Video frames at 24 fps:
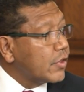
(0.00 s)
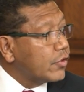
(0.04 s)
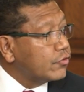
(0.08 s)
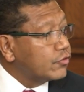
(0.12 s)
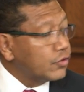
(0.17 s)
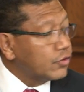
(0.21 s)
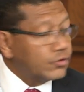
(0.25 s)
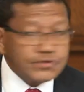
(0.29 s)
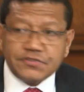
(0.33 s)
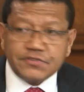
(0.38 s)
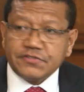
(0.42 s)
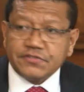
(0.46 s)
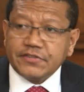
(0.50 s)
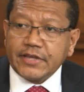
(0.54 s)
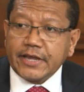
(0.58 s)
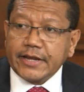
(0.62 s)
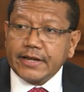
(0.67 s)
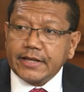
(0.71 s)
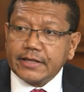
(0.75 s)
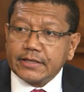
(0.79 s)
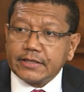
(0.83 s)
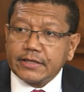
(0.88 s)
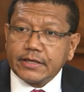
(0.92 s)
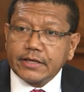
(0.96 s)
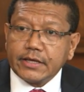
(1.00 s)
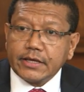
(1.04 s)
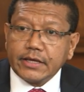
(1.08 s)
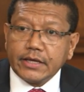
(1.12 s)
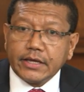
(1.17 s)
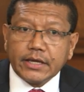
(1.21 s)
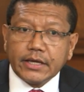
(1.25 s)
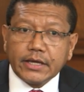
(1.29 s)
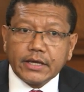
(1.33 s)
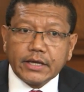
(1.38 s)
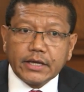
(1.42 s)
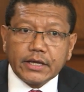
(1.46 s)
So she said it,
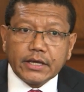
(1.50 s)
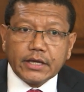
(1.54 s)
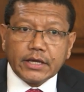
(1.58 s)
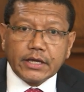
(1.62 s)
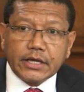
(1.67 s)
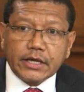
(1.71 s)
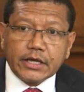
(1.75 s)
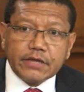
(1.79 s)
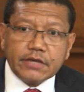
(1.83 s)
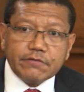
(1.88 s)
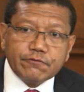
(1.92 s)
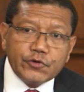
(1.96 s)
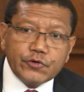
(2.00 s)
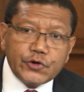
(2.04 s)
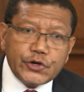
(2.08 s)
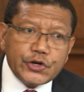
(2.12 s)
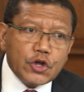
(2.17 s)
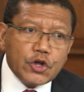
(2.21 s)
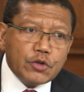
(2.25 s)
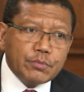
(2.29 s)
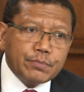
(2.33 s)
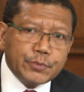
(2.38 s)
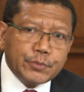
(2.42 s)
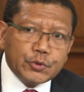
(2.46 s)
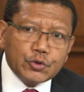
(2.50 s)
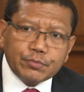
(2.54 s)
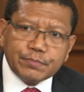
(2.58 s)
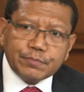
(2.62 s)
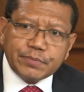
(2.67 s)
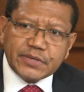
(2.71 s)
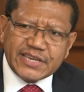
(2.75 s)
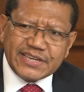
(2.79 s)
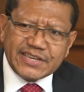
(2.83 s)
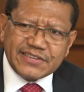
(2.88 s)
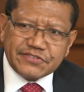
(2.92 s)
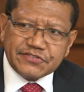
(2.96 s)
if we don't put
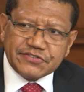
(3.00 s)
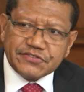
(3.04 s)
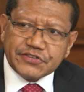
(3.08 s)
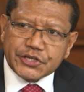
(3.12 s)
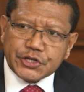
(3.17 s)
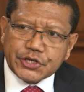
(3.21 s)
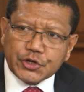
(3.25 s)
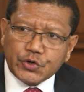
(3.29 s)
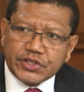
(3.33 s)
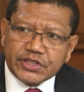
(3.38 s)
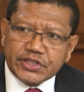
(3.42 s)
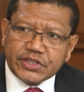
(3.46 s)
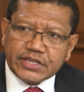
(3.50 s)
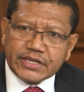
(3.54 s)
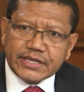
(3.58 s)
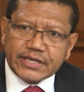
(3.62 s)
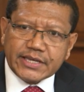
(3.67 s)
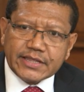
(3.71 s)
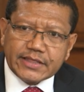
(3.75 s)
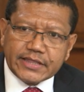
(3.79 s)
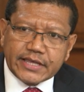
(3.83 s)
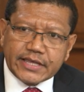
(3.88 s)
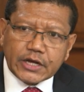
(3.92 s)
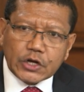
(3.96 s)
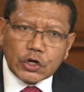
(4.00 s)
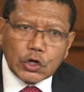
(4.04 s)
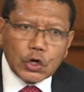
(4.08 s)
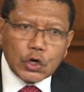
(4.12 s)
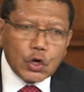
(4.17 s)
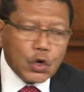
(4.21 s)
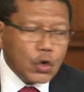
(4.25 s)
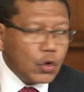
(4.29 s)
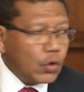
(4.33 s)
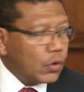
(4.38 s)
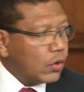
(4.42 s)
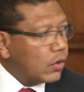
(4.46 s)
peace and security in that
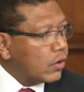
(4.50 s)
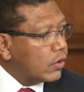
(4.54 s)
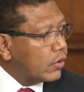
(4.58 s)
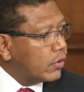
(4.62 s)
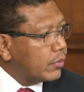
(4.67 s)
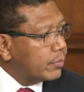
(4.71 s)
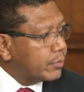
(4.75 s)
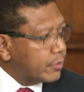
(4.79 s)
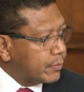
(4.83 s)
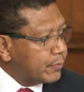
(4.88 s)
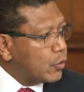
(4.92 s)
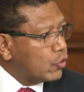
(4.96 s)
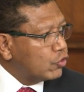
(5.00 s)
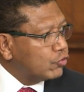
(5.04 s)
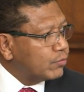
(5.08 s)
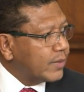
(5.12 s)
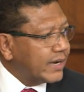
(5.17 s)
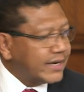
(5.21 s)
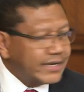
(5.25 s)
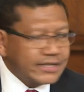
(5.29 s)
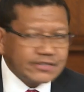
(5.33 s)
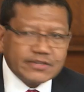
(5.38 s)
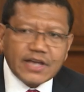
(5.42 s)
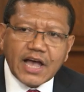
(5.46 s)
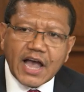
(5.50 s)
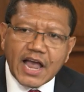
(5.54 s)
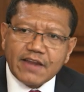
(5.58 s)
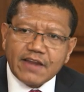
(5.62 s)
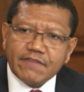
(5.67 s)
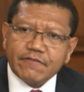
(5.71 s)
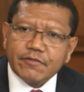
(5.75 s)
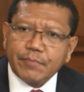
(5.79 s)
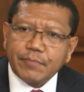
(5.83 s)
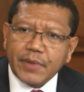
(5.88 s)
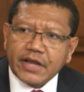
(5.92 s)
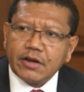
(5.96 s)
goal proposed by this
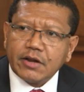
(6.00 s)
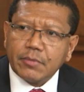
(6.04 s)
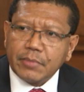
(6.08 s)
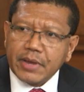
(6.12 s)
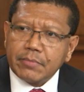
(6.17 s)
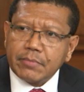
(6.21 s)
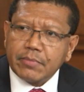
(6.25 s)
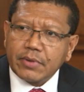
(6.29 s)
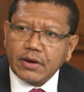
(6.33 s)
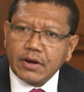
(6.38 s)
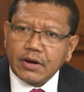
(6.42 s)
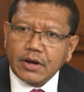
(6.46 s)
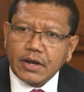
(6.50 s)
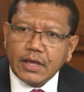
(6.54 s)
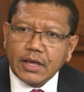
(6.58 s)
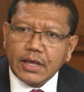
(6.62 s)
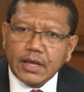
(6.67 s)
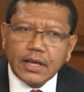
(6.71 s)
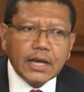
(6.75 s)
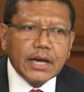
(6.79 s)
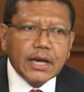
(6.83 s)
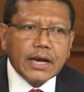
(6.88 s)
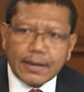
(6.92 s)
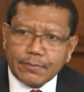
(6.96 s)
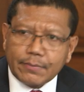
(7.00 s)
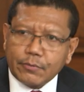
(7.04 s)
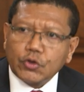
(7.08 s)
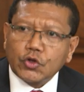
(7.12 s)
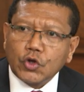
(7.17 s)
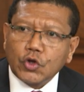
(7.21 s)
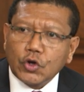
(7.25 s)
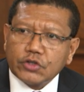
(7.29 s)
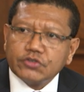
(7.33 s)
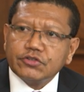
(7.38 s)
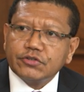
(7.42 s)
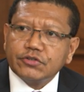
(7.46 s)
high-level panel member, I'm
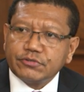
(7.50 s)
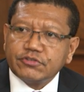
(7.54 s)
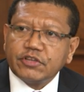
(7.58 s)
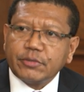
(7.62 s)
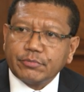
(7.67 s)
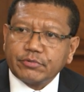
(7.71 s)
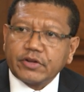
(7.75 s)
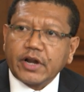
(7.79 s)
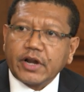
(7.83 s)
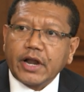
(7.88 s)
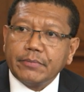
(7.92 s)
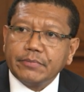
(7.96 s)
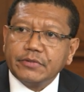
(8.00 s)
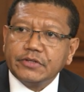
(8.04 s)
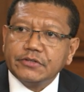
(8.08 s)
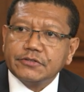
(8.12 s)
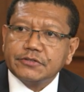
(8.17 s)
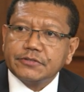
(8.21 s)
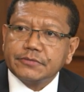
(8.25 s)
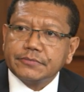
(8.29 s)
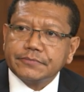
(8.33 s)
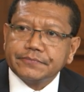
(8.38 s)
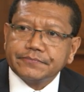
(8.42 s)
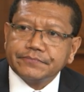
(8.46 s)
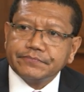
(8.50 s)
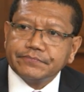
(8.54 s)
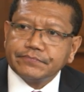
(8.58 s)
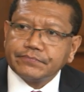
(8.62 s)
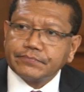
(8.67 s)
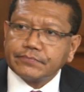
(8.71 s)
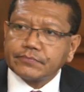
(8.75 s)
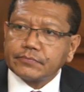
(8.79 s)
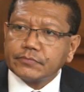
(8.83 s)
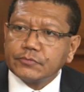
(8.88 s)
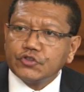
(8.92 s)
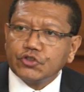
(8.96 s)
not going to subscribe this.
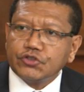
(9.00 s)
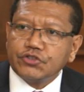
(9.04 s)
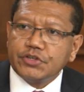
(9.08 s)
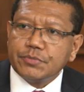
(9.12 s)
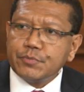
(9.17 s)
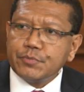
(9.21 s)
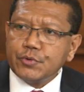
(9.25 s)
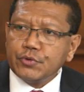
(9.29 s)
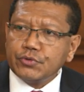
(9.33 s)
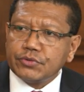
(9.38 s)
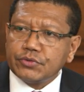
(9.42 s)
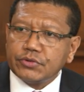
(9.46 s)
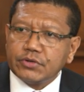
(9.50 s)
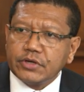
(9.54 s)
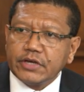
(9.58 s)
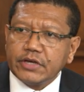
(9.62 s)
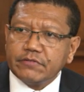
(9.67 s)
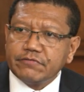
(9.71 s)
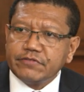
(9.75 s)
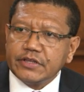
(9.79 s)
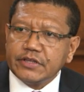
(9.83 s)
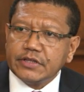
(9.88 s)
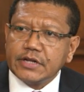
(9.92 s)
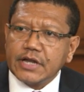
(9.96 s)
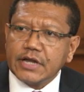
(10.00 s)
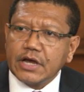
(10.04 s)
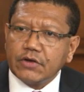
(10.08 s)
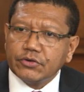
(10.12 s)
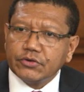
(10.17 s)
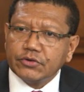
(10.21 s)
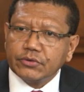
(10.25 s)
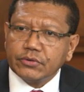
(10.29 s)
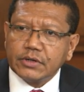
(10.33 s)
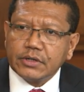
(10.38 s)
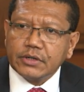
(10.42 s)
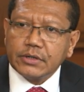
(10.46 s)
So she put her feet
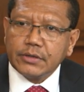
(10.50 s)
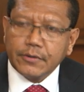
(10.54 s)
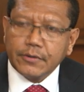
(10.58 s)
down there.